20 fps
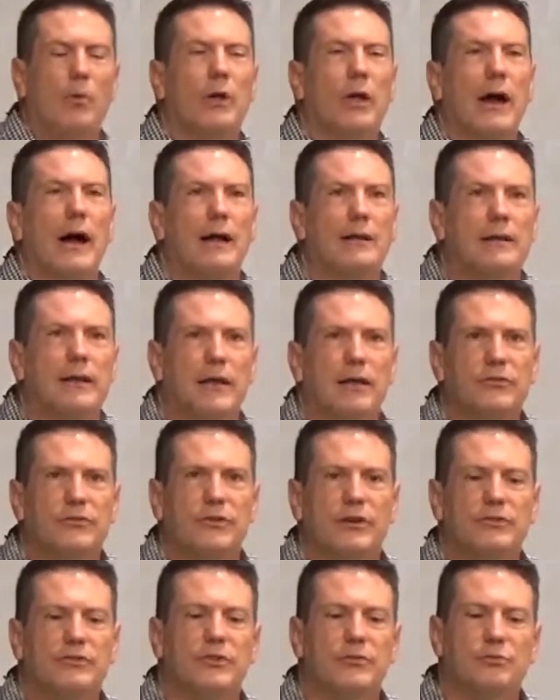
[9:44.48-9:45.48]
God gives
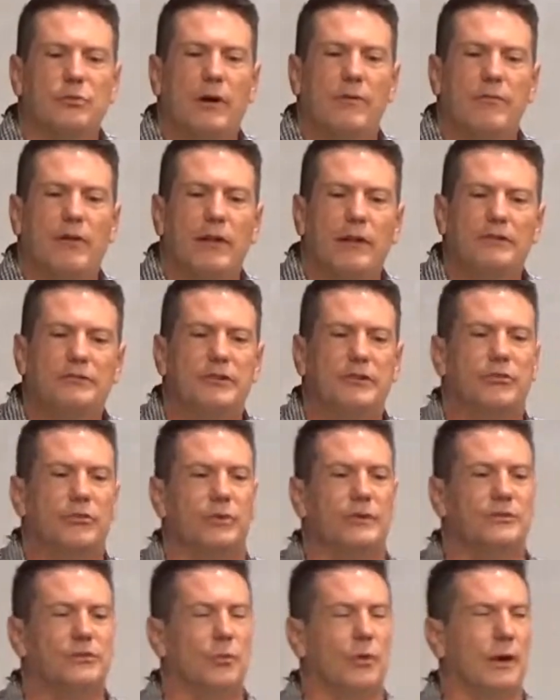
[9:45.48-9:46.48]
us is Revelation
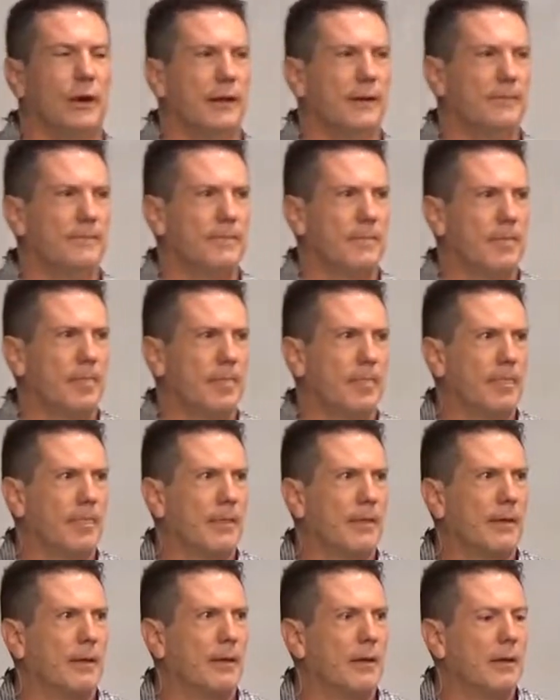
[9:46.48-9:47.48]
3:20.
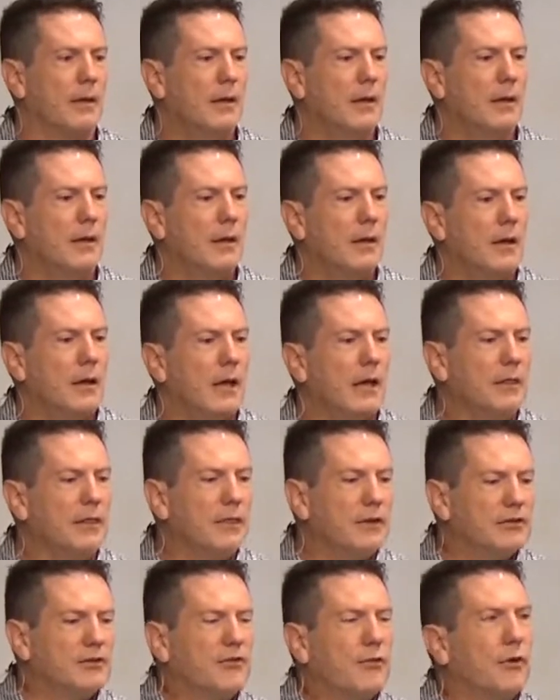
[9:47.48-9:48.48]
In
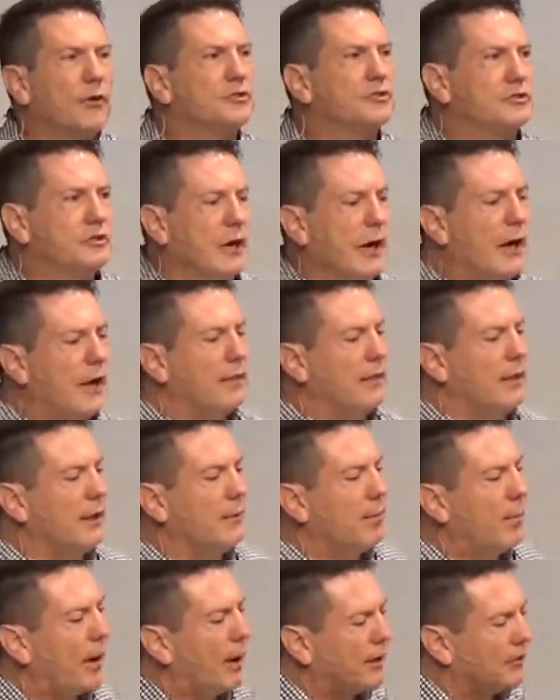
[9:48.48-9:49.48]
this verse, John the
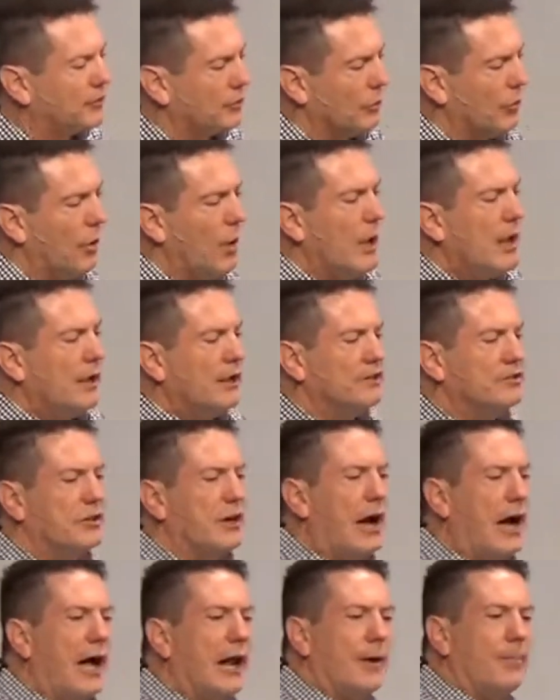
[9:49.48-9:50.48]
Apostle is
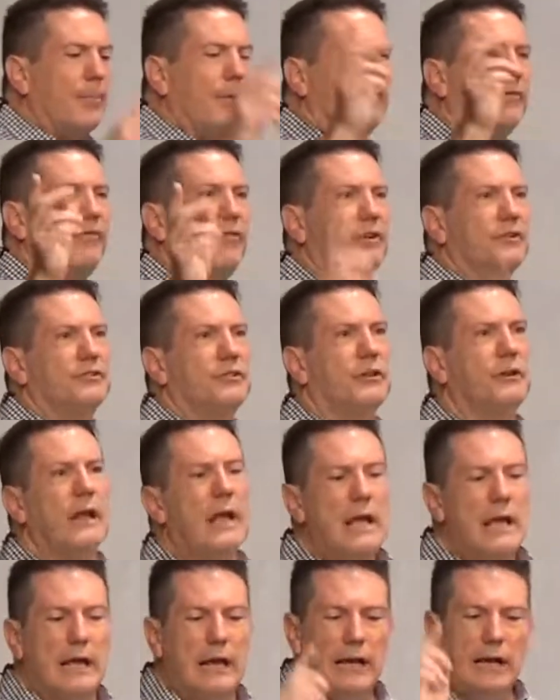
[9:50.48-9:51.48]
caught up in a vision,
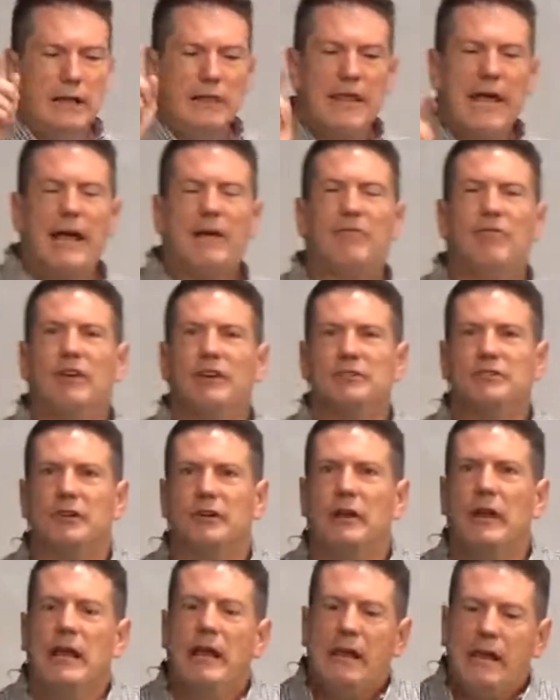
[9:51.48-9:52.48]
and in that
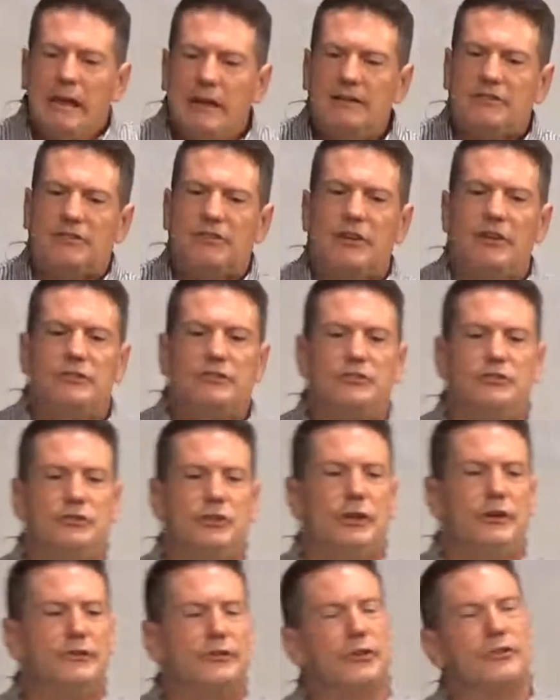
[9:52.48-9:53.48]
vision, he sees
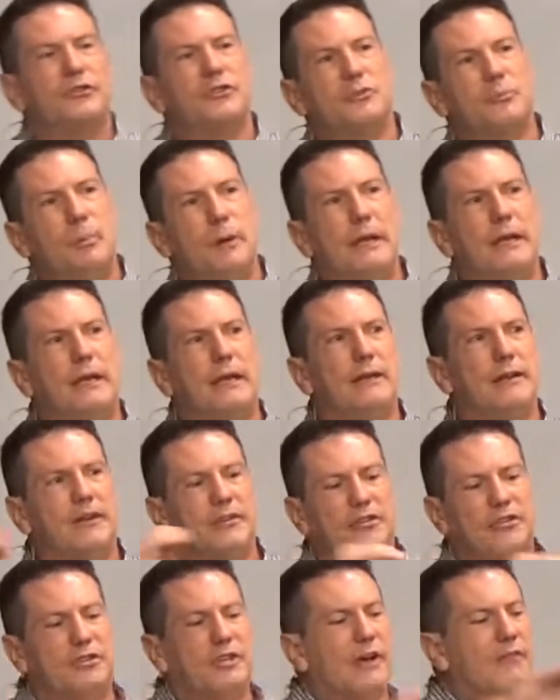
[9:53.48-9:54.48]
Jesus speaking to
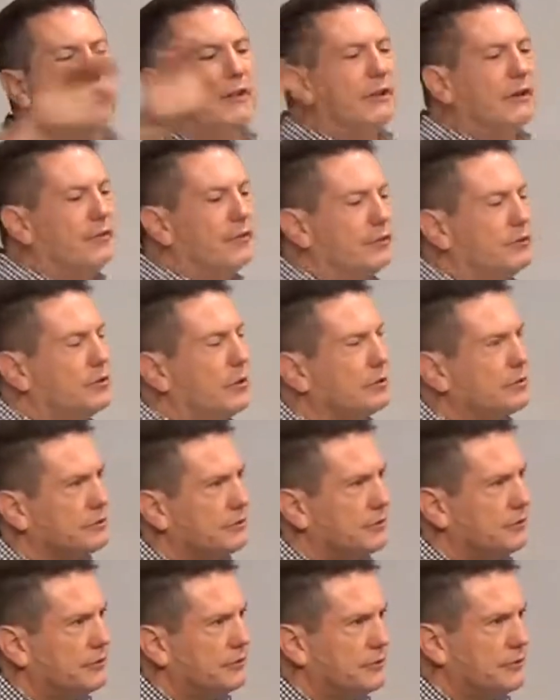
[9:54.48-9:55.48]
seven different
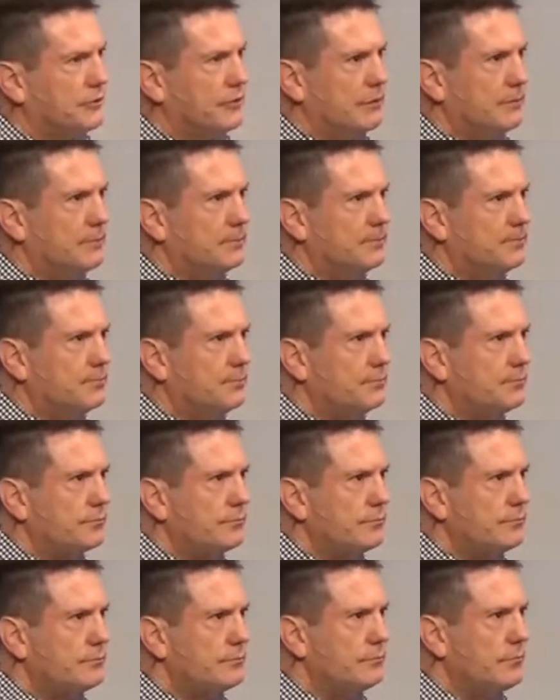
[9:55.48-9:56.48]
churches.
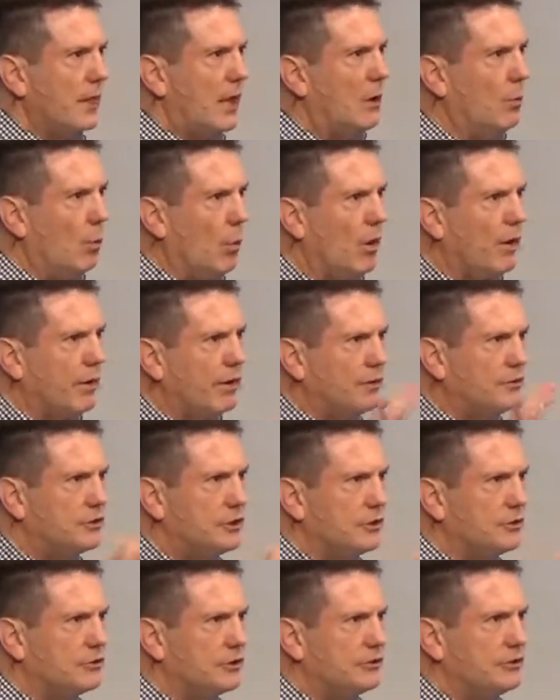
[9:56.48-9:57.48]
And one of the
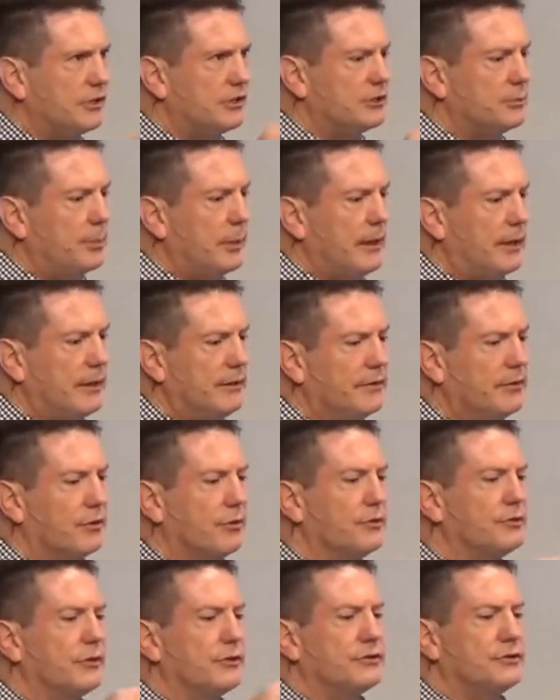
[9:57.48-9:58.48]
churches he's speaking to
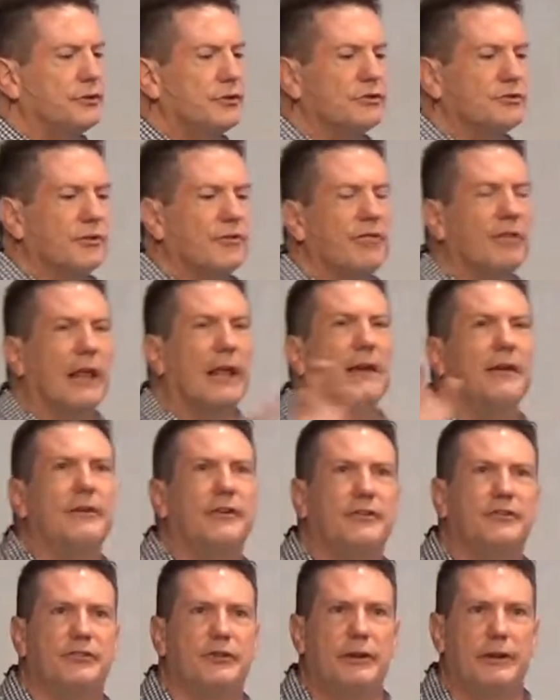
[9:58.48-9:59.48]
is the church of
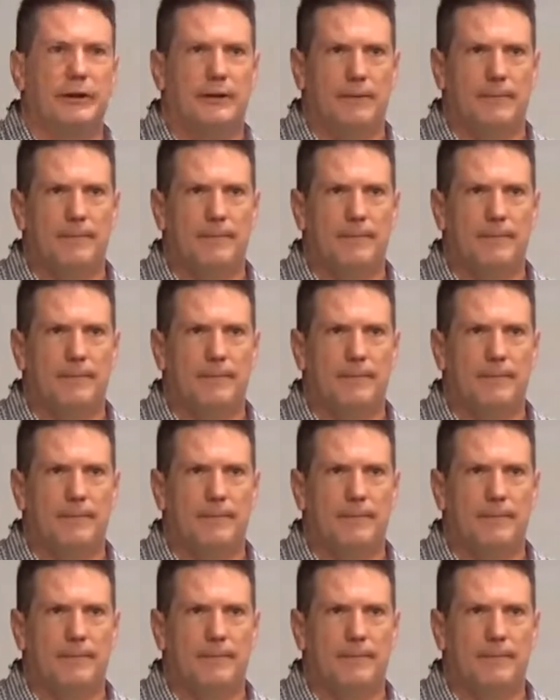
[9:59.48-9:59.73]
Laodicea.